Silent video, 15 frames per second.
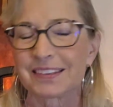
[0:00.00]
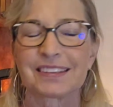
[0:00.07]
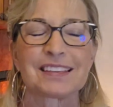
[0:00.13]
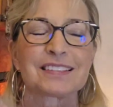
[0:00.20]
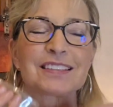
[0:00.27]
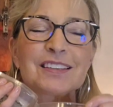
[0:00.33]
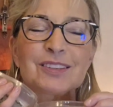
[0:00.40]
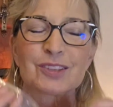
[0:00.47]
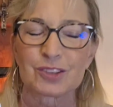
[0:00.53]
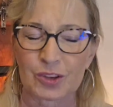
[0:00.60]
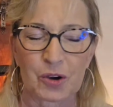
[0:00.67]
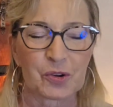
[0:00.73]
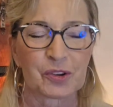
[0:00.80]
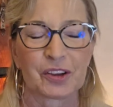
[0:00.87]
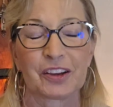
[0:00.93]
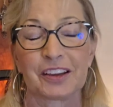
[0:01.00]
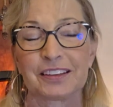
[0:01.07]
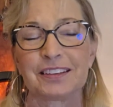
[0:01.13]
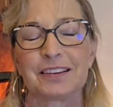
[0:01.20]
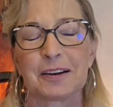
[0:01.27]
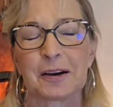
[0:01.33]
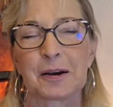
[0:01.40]
This is so
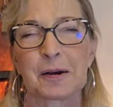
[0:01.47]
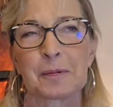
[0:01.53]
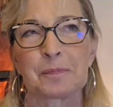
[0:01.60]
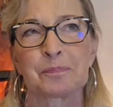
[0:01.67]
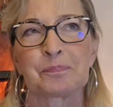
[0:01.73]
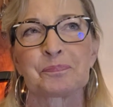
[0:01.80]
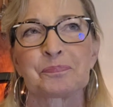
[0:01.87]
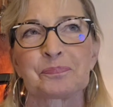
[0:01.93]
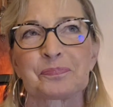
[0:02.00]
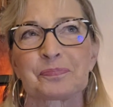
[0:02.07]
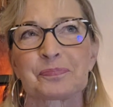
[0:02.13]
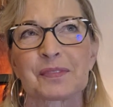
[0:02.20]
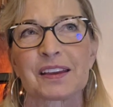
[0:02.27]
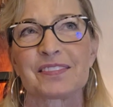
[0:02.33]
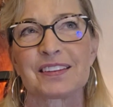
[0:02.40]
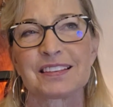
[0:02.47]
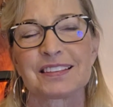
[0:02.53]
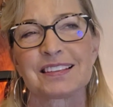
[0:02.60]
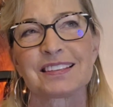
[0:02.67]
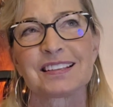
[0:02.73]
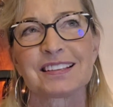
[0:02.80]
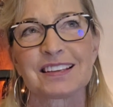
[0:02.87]
good. This
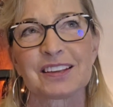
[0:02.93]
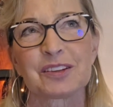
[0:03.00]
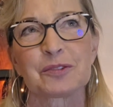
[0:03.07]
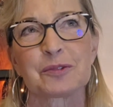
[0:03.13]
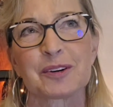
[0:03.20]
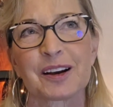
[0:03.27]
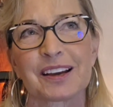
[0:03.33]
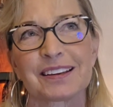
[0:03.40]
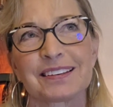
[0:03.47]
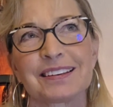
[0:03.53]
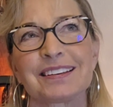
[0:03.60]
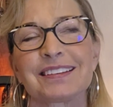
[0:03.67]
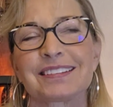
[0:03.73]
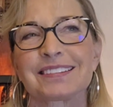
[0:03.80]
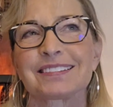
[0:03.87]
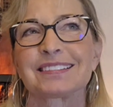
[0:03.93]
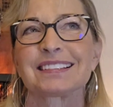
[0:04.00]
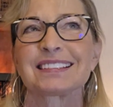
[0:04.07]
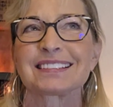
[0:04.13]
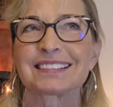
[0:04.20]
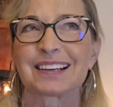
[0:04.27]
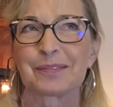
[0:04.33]
is another one
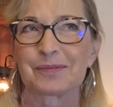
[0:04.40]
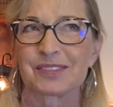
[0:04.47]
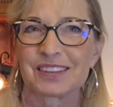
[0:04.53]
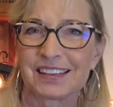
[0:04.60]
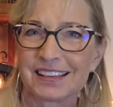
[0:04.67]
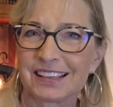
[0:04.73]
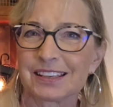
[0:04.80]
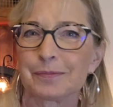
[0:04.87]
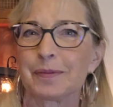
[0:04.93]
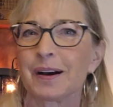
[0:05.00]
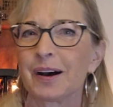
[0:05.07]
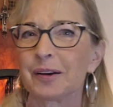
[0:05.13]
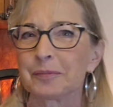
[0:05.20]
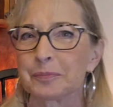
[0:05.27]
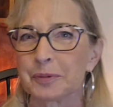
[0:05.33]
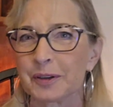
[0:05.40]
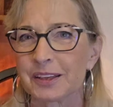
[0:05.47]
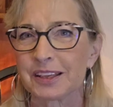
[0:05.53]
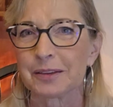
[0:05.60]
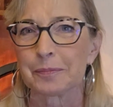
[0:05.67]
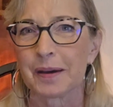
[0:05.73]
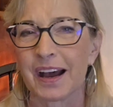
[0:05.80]
I'm thinking about
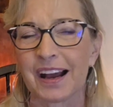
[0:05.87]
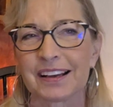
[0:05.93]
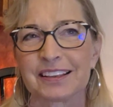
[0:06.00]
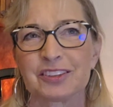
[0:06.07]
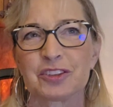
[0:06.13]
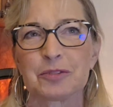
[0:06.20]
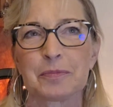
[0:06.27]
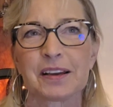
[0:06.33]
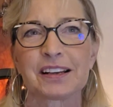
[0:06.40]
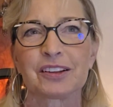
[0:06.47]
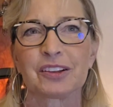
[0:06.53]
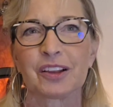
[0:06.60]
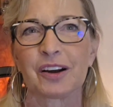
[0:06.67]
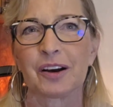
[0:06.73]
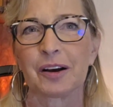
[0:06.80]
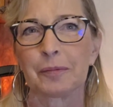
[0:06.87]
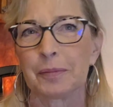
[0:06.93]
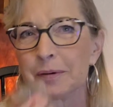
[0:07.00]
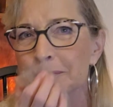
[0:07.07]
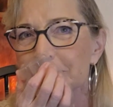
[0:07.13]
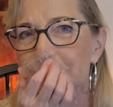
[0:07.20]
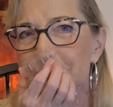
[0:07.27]
putting back into my club.
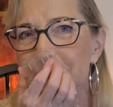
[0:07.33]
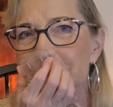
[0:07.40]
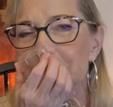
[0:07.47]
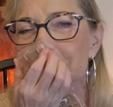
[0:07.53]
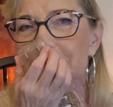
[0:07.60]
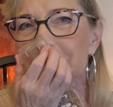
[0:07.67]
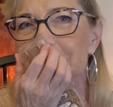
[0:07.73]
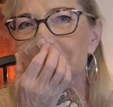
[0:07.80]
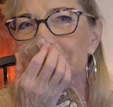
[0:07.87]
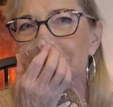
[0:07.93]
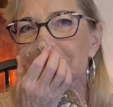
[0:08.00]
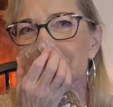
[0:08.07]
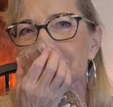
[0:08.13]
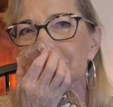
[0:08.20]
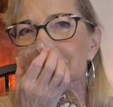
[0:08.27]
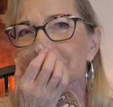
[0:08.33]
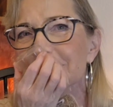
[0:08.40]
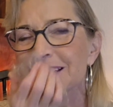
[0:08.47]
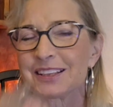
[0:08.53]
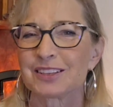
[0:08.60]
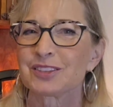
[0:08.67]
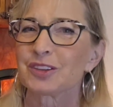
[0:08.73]

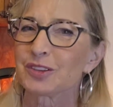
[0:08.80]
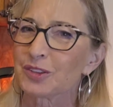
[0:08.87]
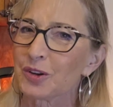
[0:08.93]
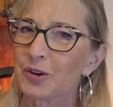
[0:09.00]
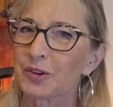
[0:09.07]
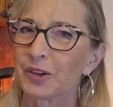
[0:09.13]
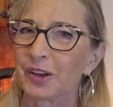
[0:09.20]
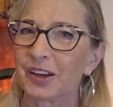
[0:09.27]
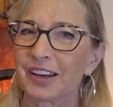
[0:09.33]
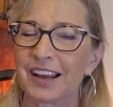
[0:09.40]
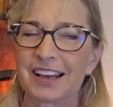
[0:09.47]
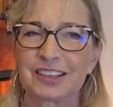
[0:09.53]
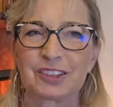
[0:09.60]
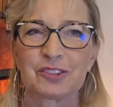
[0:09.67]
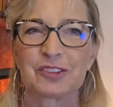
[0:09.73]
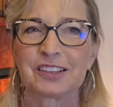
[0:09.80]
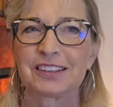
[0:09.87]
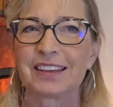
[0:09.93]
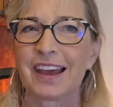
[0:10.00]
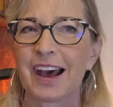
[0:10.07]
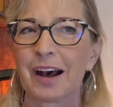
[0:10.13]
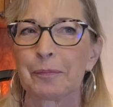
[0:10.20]
It is so good. I do get
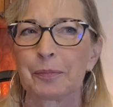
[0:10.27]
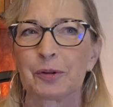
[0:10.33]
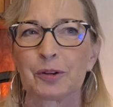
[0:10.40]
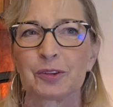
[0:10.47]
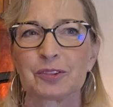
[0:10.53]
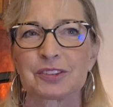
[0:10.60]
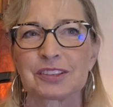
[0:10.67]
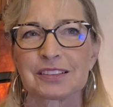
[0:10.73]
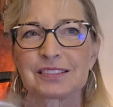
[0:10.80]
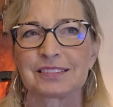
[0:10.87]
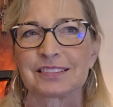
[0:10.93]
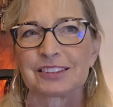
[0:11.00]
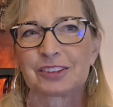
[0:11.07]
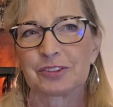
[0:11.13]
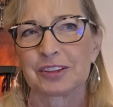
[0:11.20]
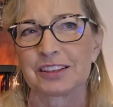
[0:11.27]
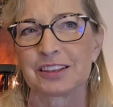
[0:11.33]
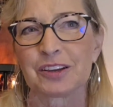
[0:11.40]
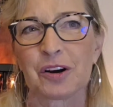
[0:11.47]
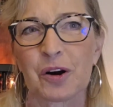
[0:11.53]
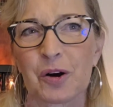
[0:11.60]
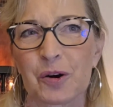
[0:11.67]
the apples. You get
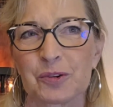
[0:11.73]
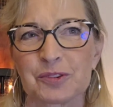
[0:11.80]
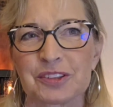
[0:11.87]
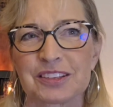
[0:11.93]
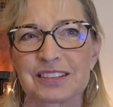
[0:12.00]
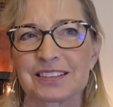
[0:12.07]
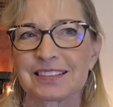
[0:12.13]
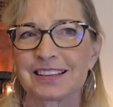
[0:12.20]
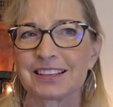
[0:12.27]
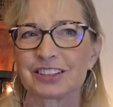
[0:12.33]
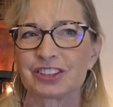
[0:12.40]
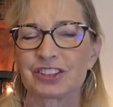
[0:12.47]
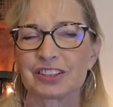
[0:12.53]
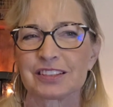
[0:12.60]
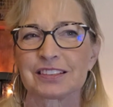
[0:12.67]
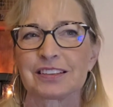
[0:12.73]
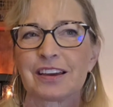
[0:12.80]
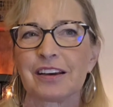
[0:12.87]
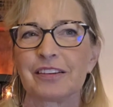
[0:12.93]
the oats. It's just